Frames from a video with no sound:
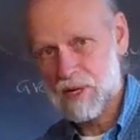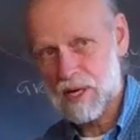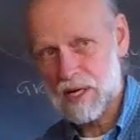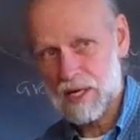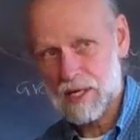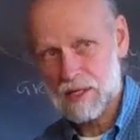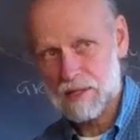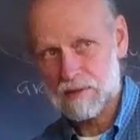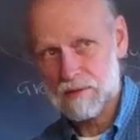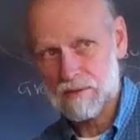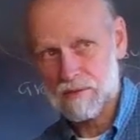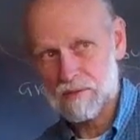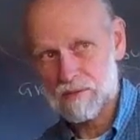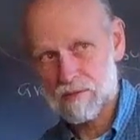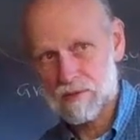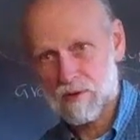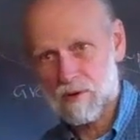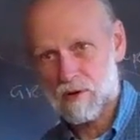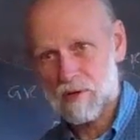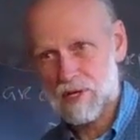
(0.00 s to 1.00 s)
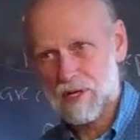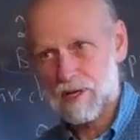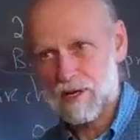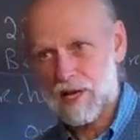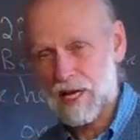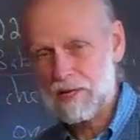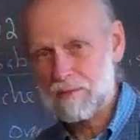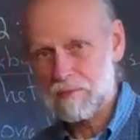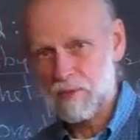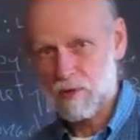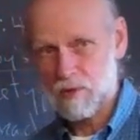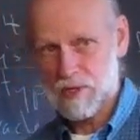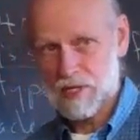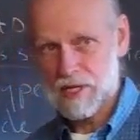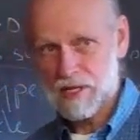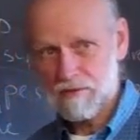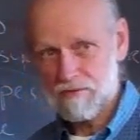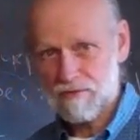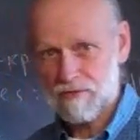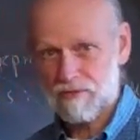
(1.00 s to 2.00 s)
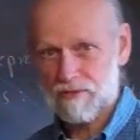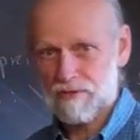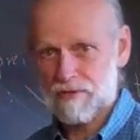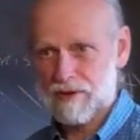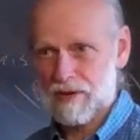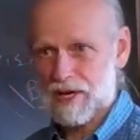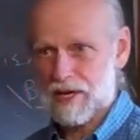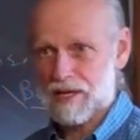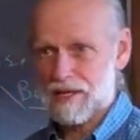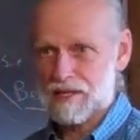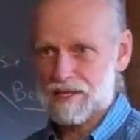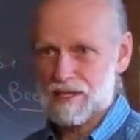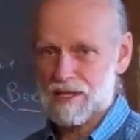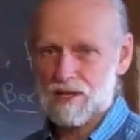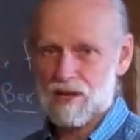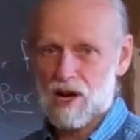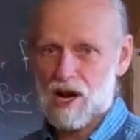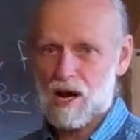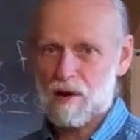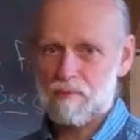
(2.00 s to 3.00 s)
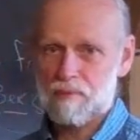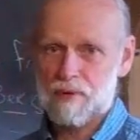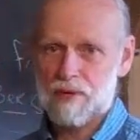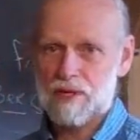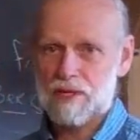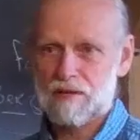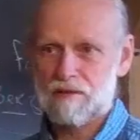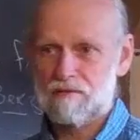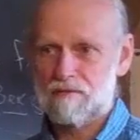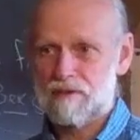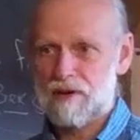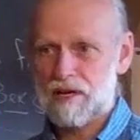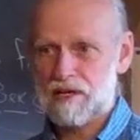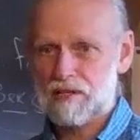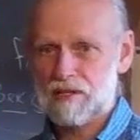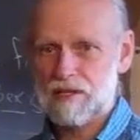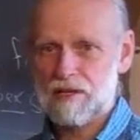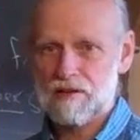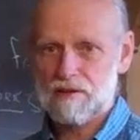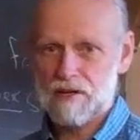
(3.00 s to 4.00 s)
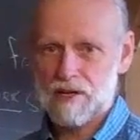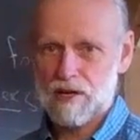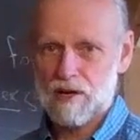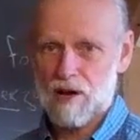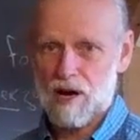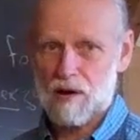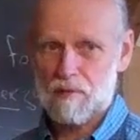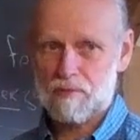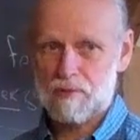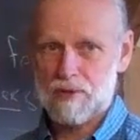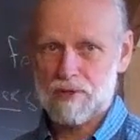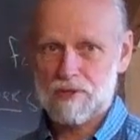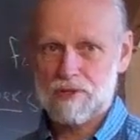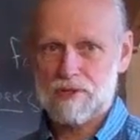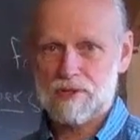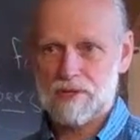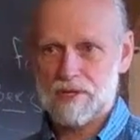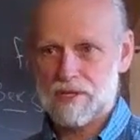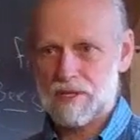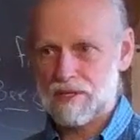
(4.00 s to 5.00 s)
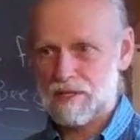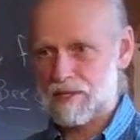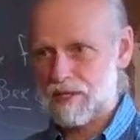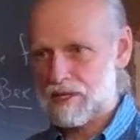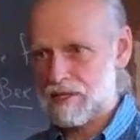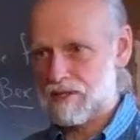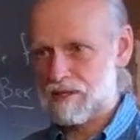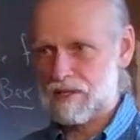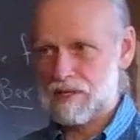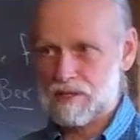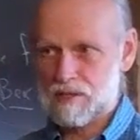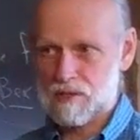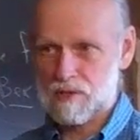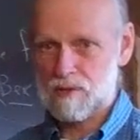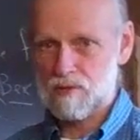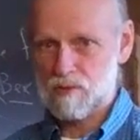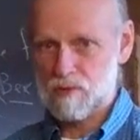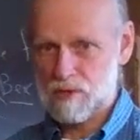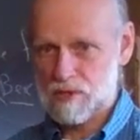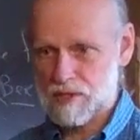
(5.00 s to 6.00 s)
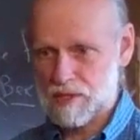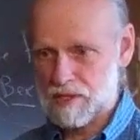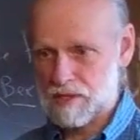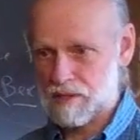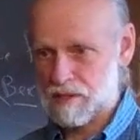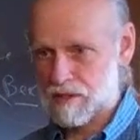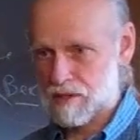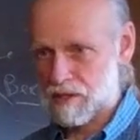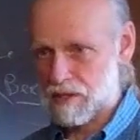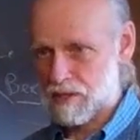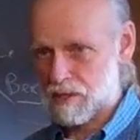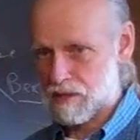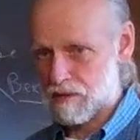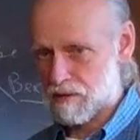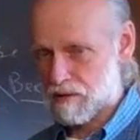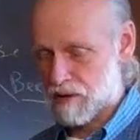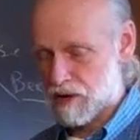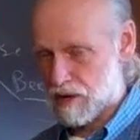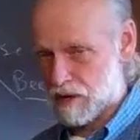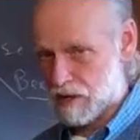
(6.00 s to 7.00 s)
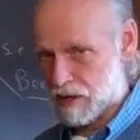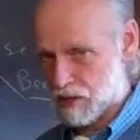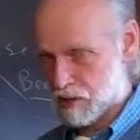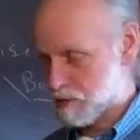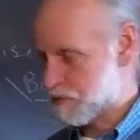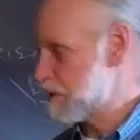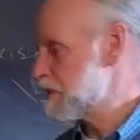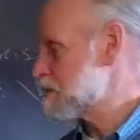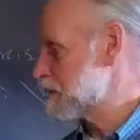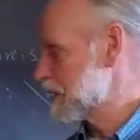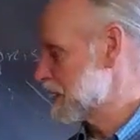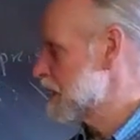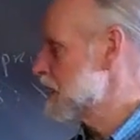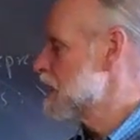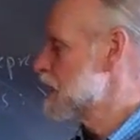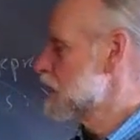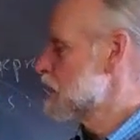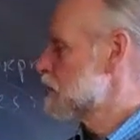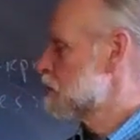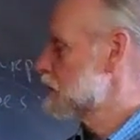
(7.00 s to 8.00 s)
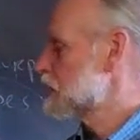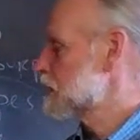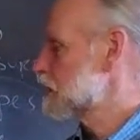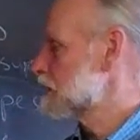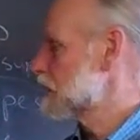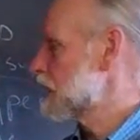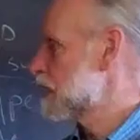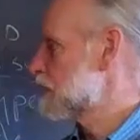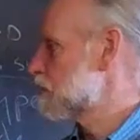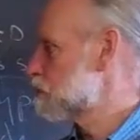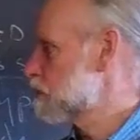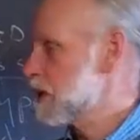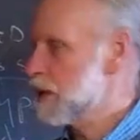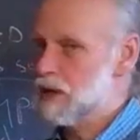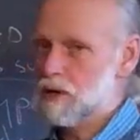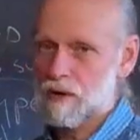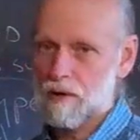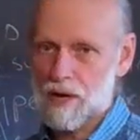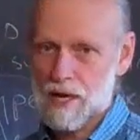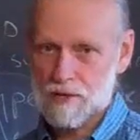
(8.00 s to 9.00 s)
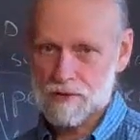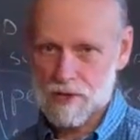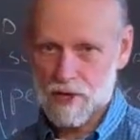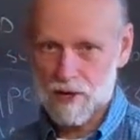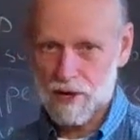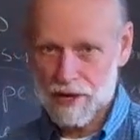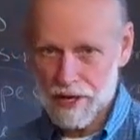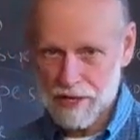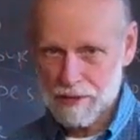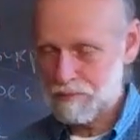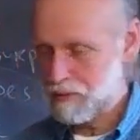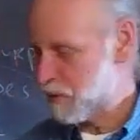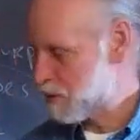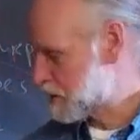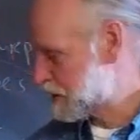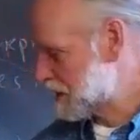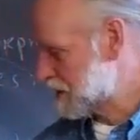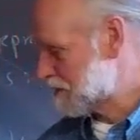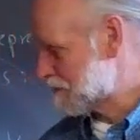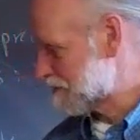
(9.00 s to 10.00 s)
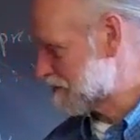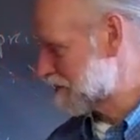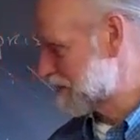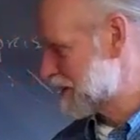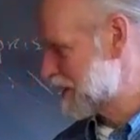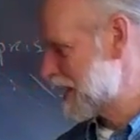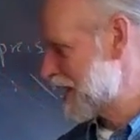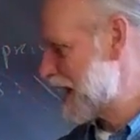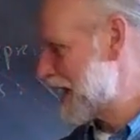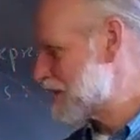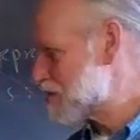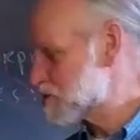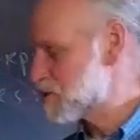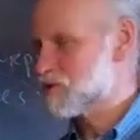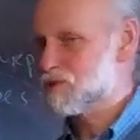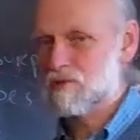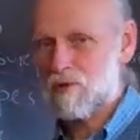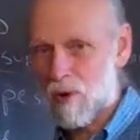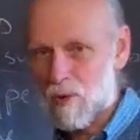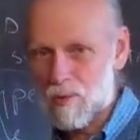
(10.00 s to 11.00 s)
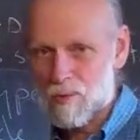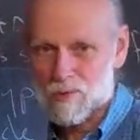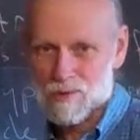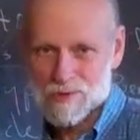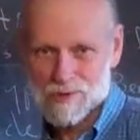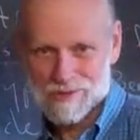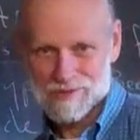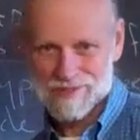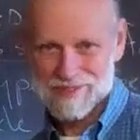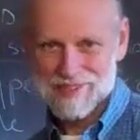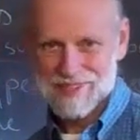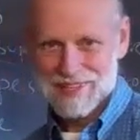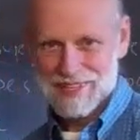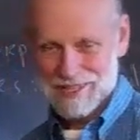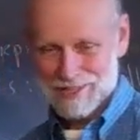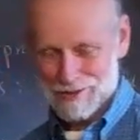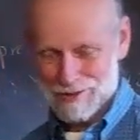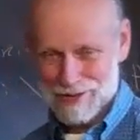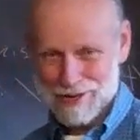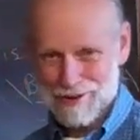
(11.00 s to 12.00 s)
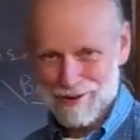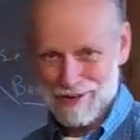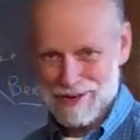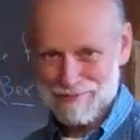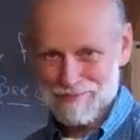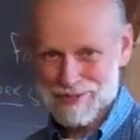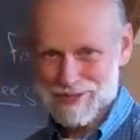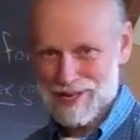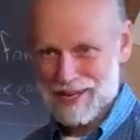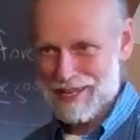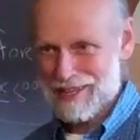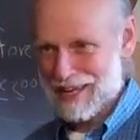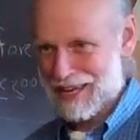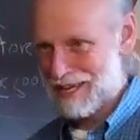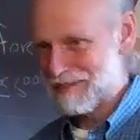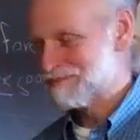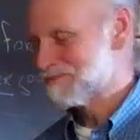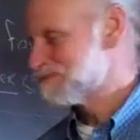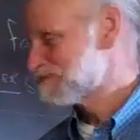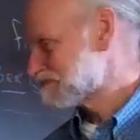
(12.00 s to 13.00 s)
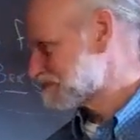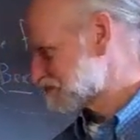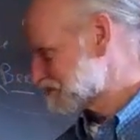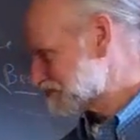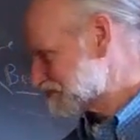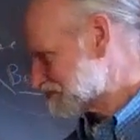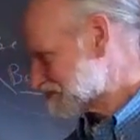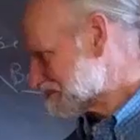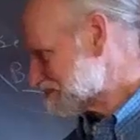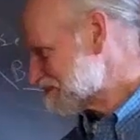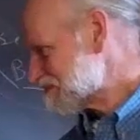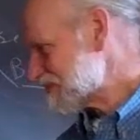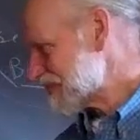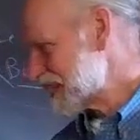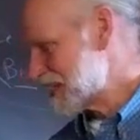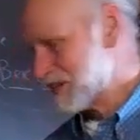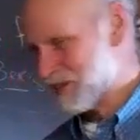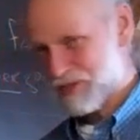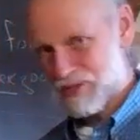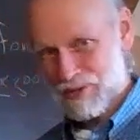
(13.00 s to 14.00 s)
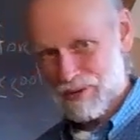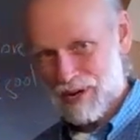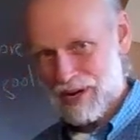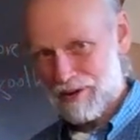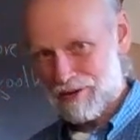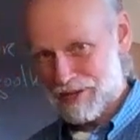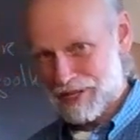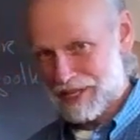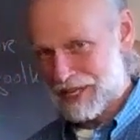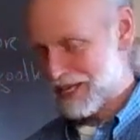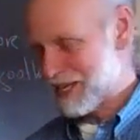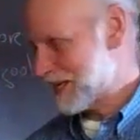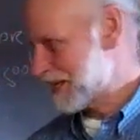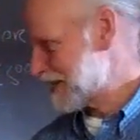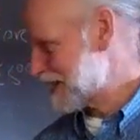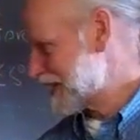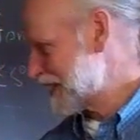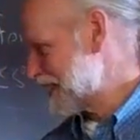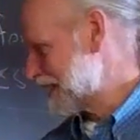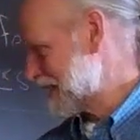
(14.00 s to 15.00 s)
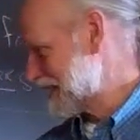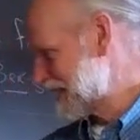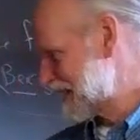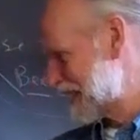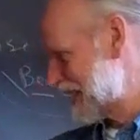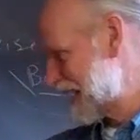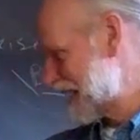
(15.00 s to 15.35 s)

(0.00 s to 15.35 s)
called a leitmotif in opera, in Wagnerian operas. It's used extremely. Well, Willow has a leitmotif. He hates trolls. You'll hear him say that throughout again and again. He